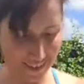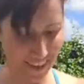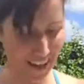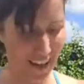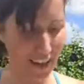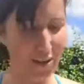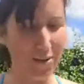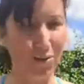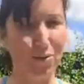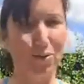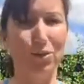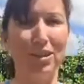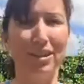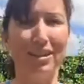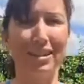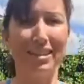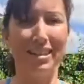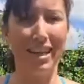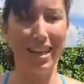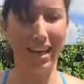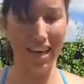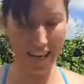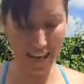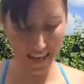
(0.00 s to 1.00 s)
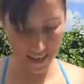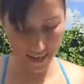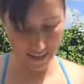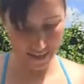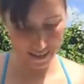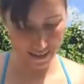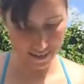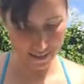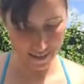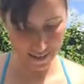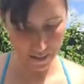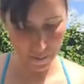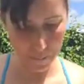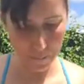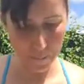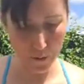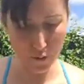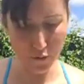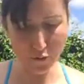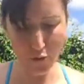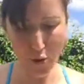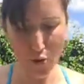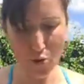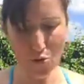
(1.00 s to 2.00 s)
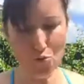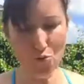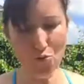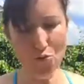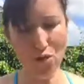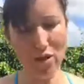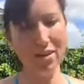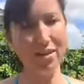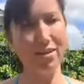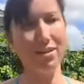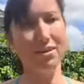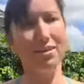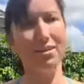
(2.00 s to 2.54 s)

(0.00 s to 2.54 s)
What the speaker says: I ordered a maroon.